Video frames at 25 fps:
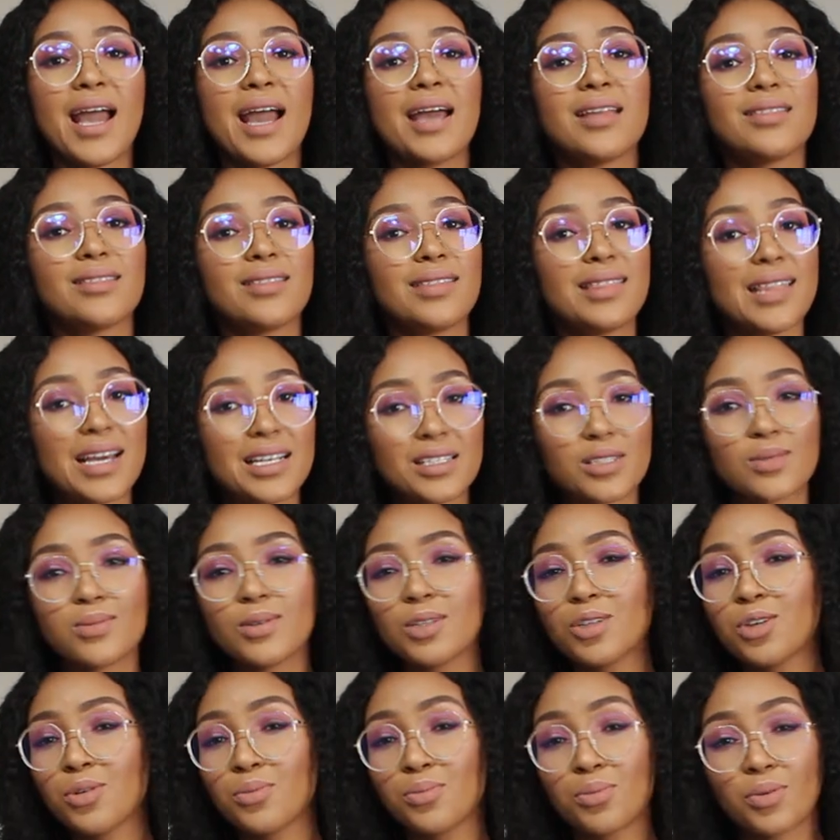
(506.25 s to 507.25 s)
And that's
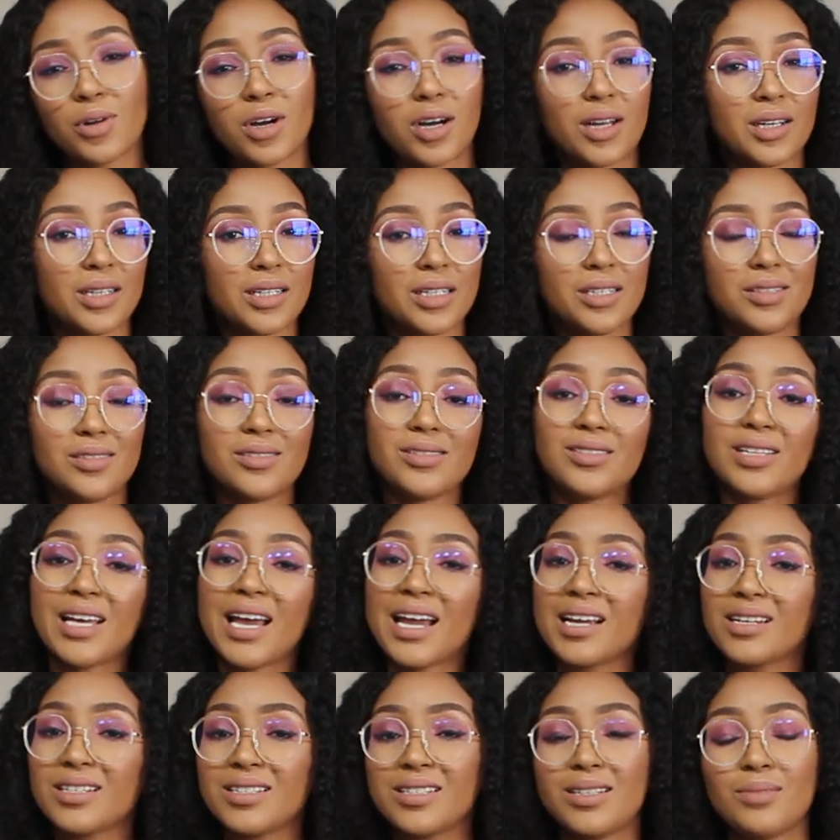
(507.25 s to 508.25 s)
when your bra needs
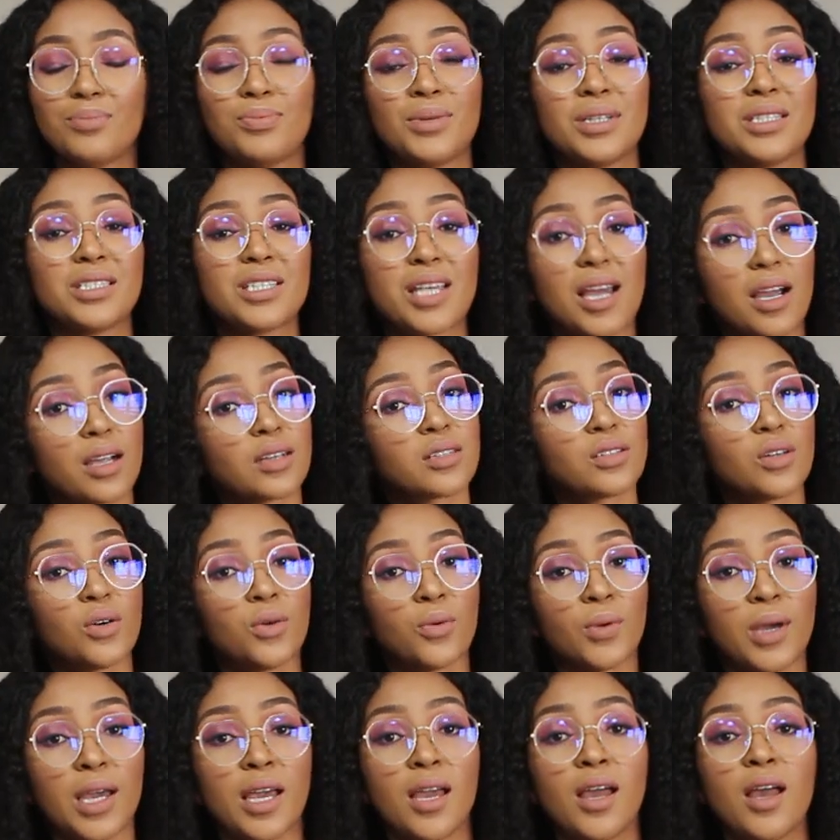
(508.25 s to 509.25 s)
to actually be tucked
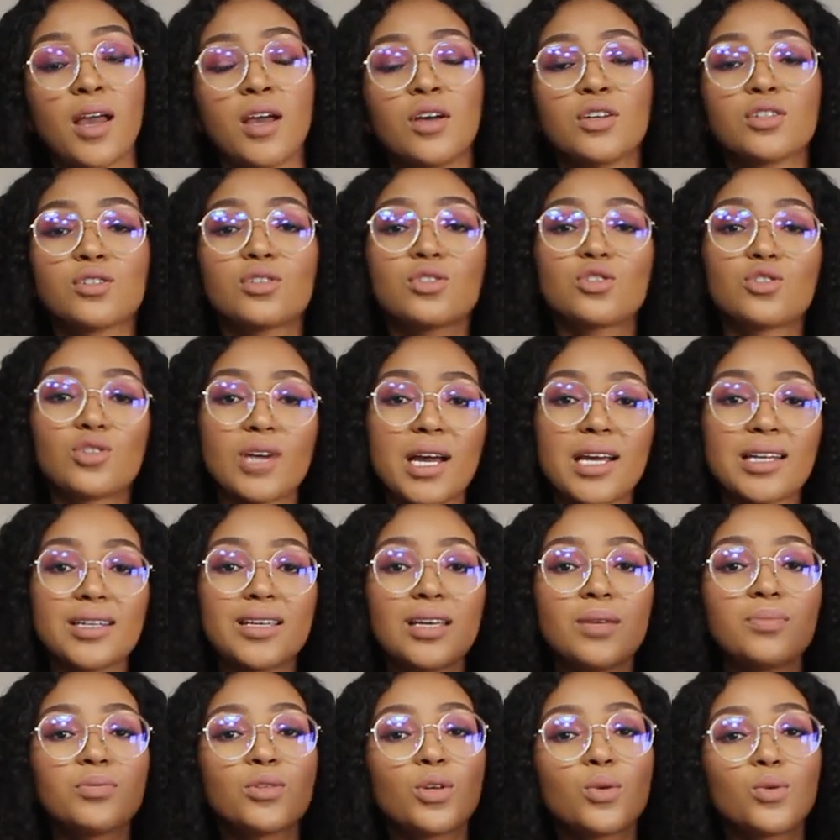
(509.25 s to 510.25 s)
away. So try and
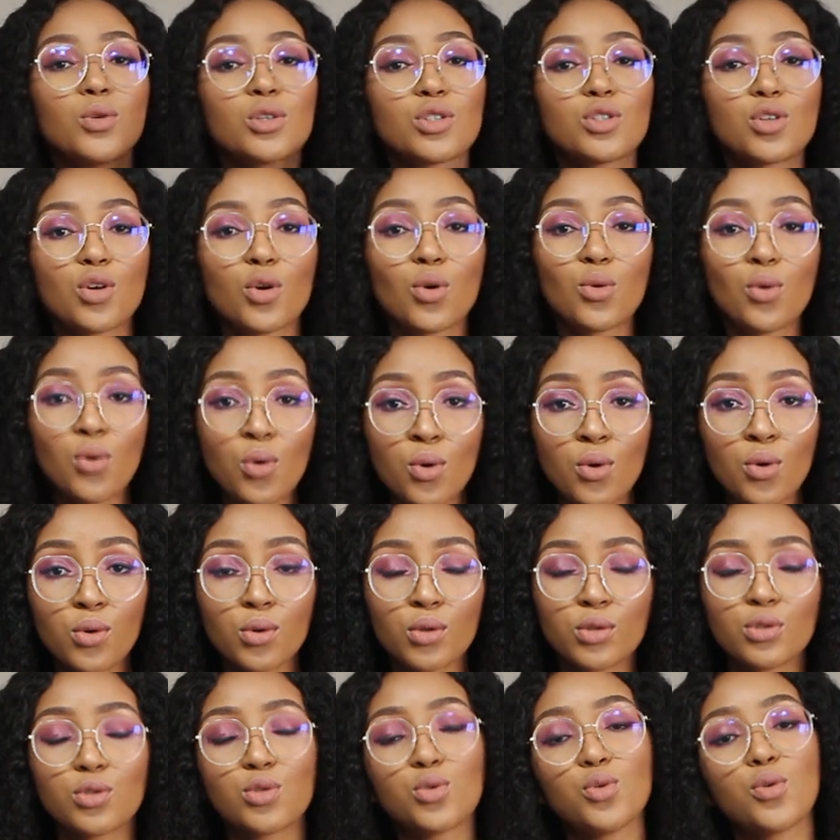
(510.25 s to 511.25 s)
keep the water
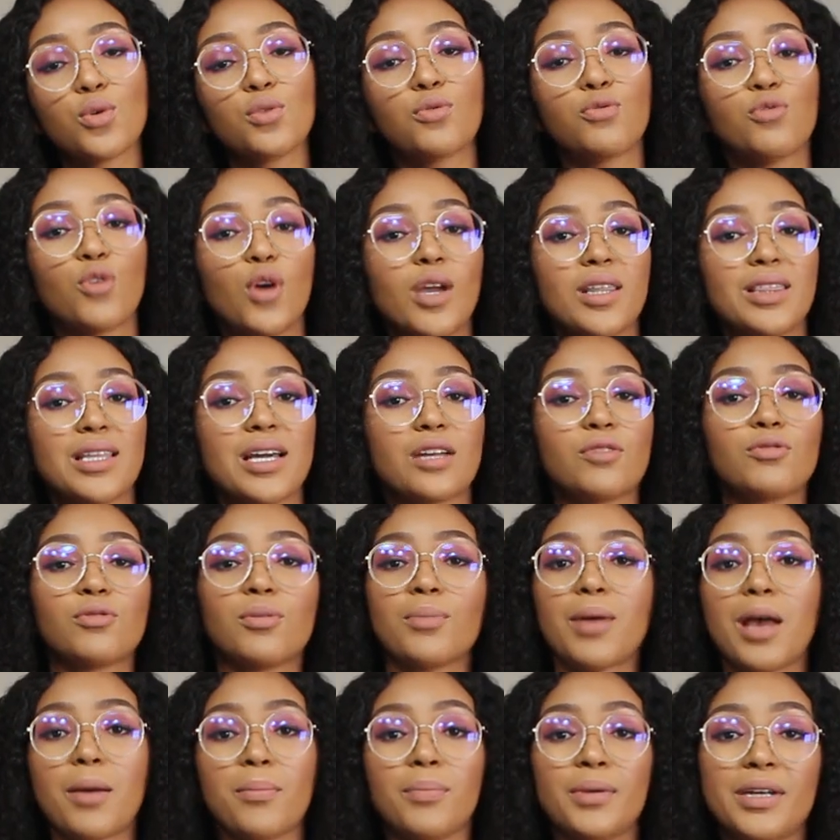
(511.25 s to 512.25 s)
cool to avoid that
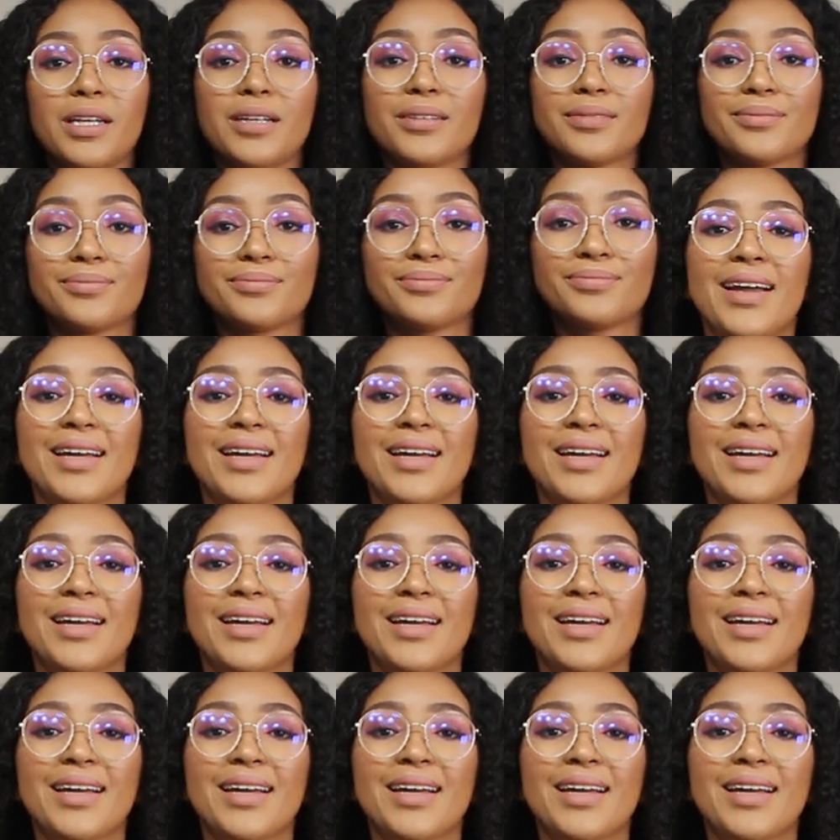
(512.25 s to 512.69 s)
from happening.